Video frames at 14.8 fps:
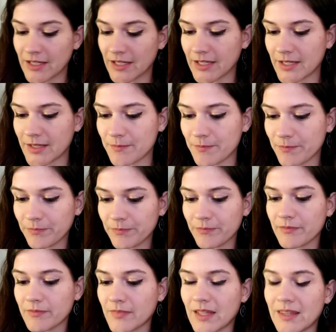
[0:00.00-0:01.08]
And
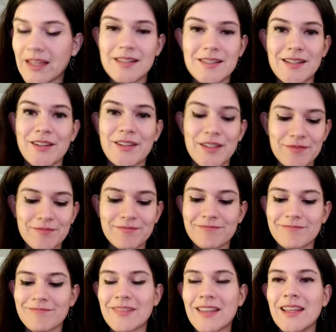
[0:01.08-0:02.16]
that's not
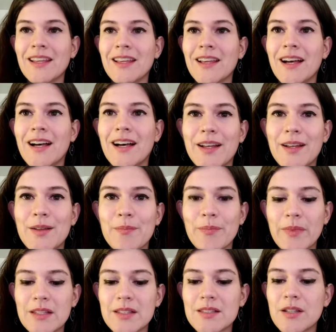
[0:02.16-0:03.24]

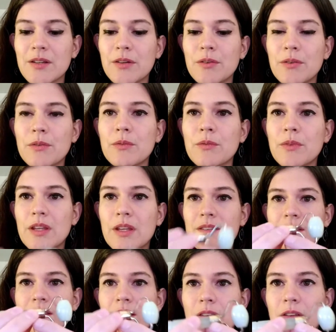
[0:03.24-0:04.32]
good. So
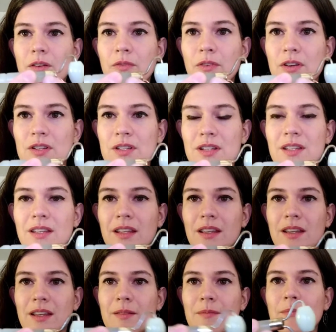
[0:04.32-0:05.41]
here's another version.
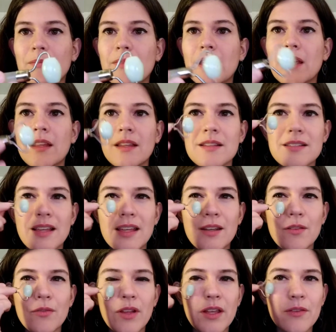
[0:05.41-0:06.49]
It's kind
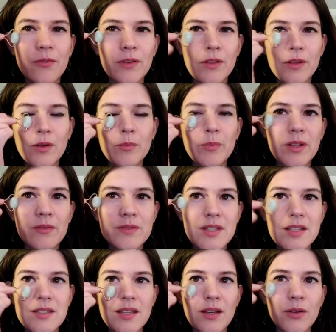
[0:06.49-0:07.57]
of like for a little bit of
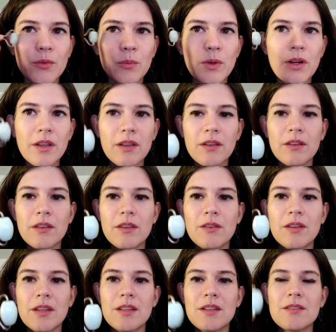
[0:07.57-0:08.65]
detailed work. You
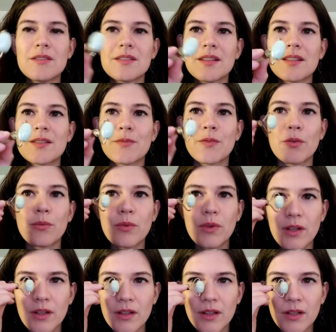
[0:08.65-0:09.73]
can use this for
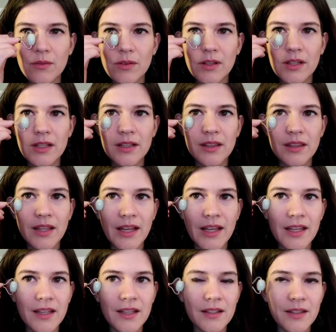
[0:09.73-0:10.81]
really, really
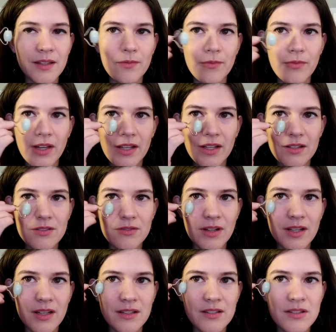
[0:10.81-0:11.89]
light lymphatic
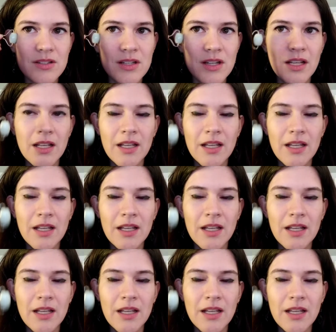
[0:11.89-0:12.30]
drainage.